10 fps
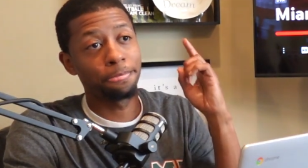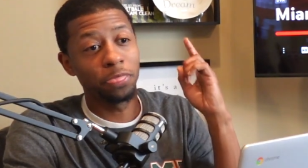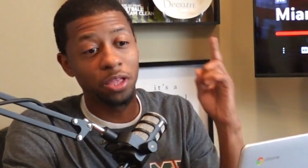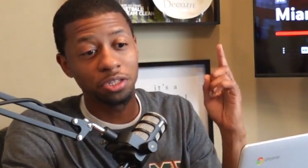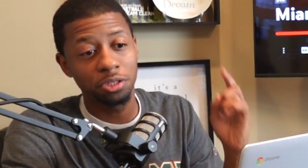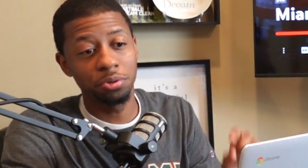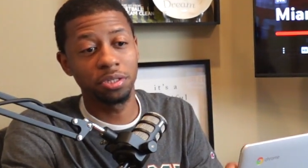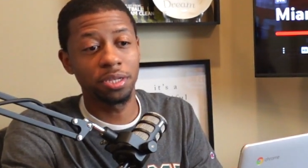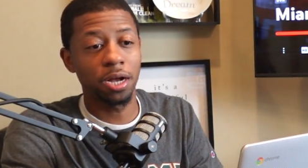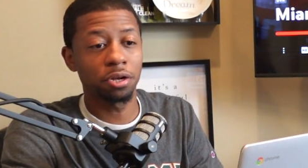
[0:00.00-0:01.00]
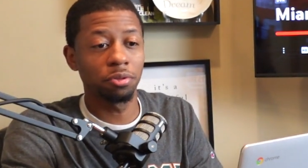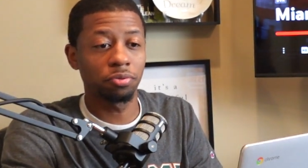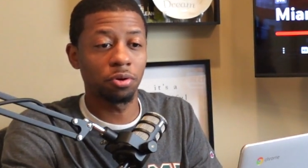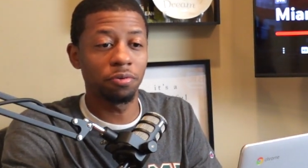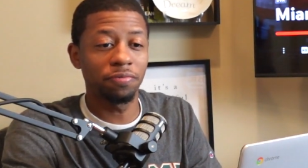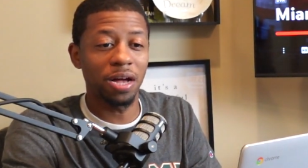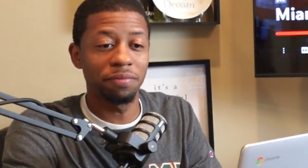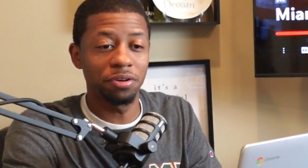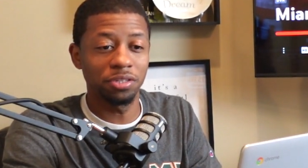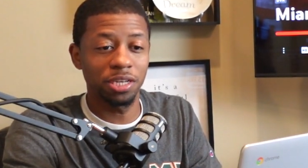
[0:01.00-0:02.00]
this dude is not going to throw
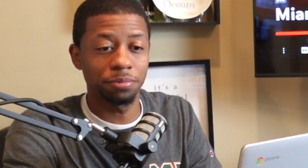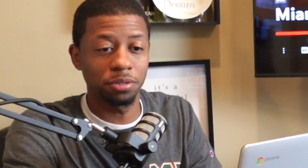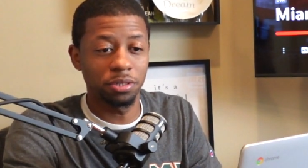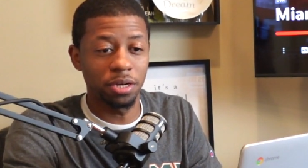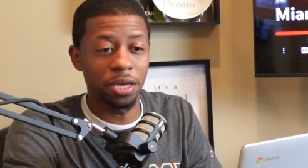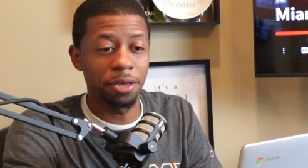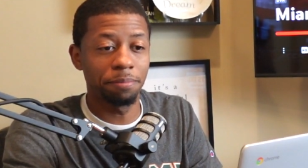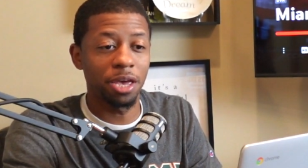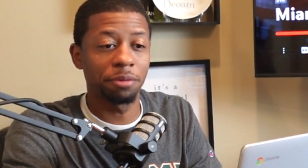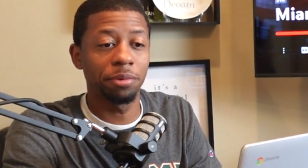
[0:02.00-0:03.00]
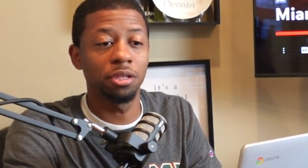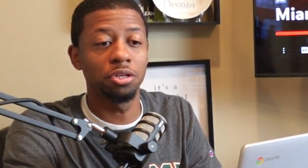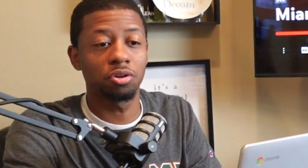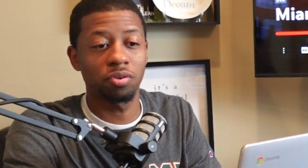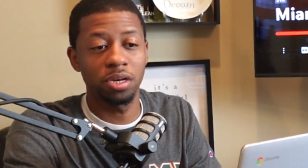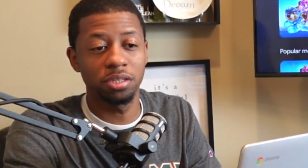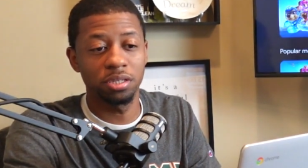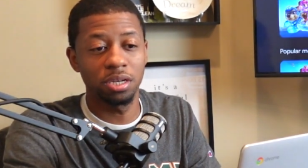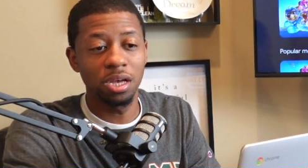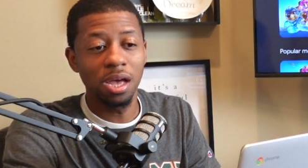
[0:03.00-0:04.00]
5 interceptions today and make me look
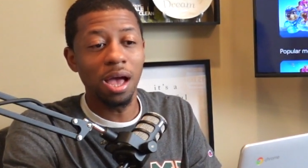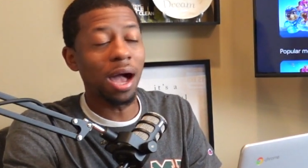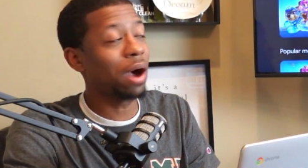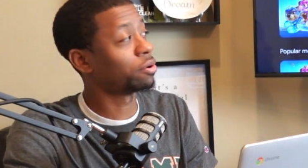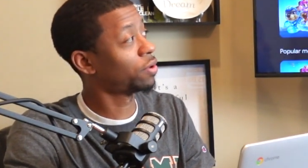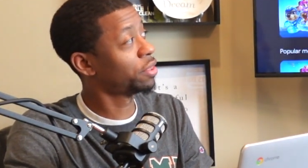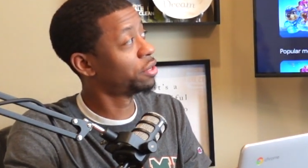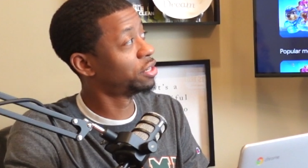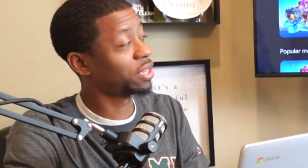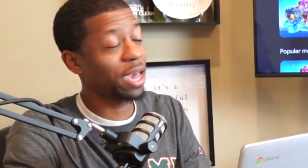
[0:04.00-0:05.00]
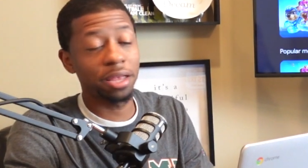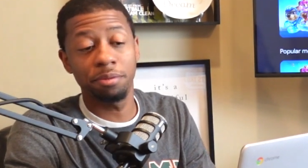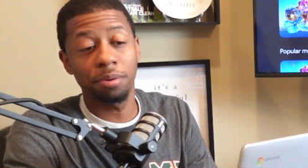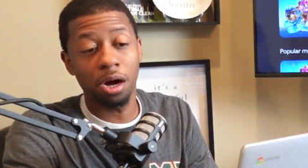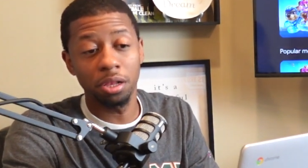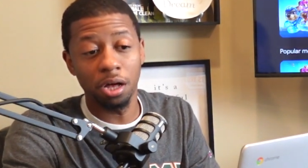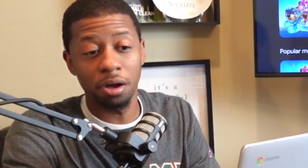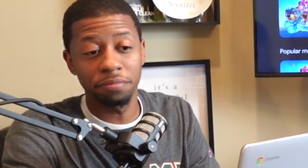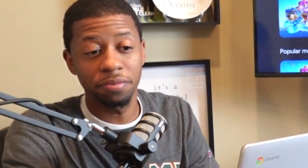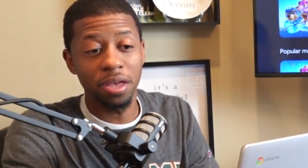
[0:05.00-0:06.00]
crazy. I would rather just hand the ball
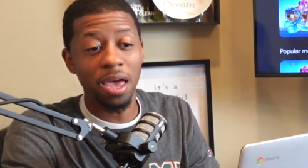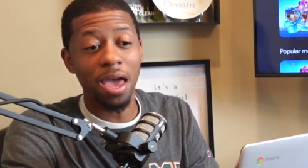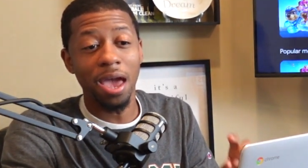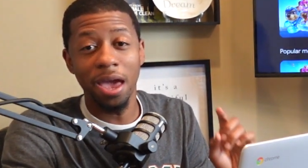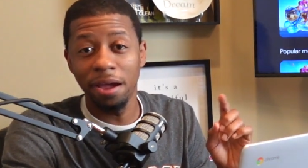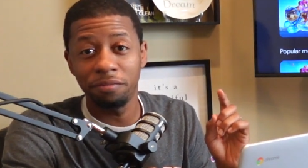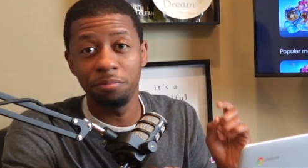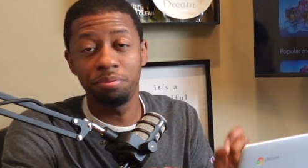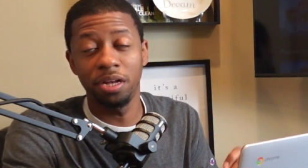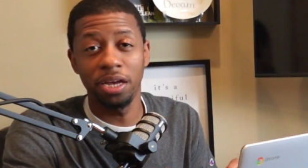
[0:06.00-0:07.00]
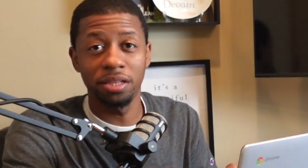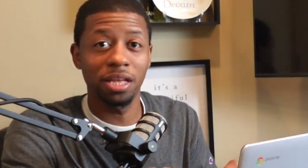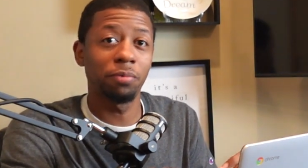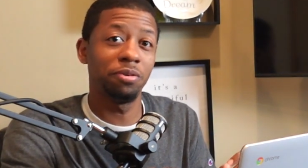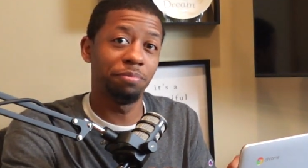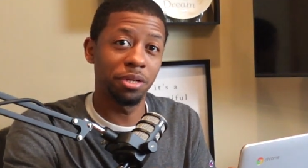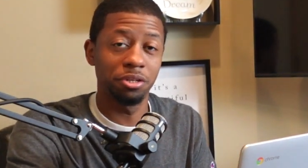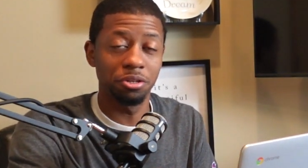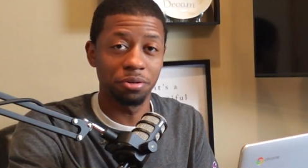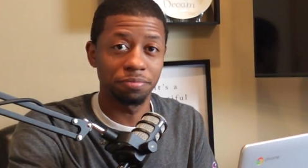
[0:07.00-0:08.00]
off every play like we've been
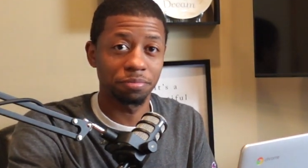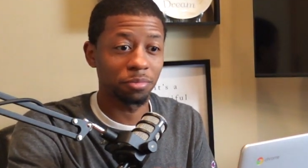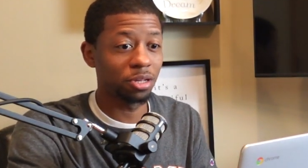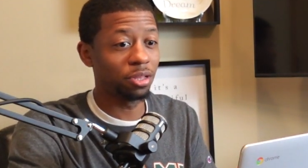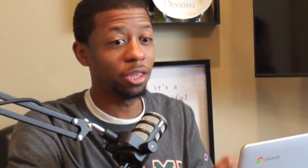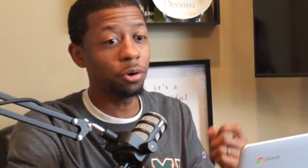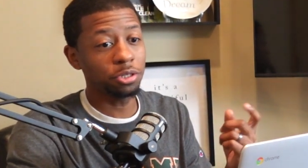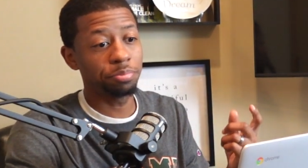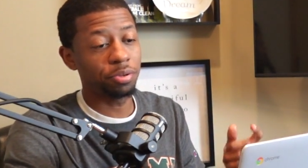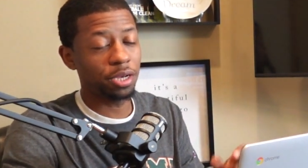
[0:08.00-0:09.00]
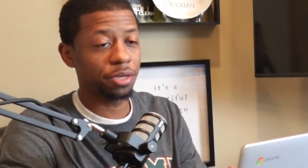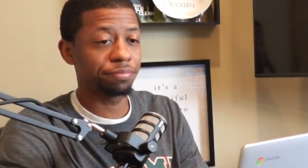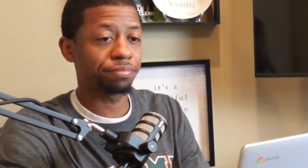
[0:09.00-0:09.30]
doing. There was a play